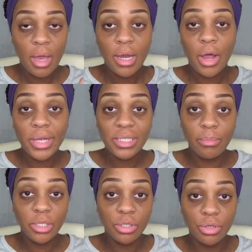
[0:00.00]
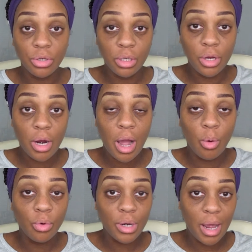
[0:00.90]
Now, as I mentioned earlier, I
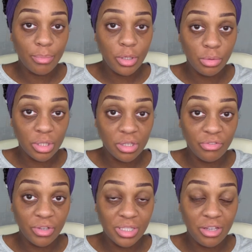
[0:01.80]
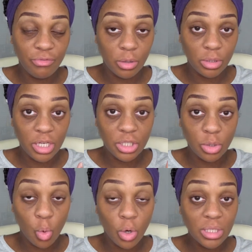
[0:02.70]
will not be using the Fenty foundation
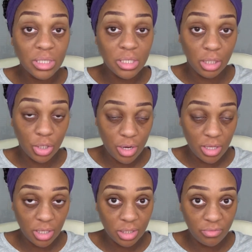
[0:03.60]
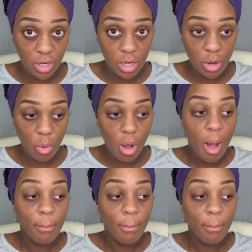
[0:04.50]
or concealer in this video,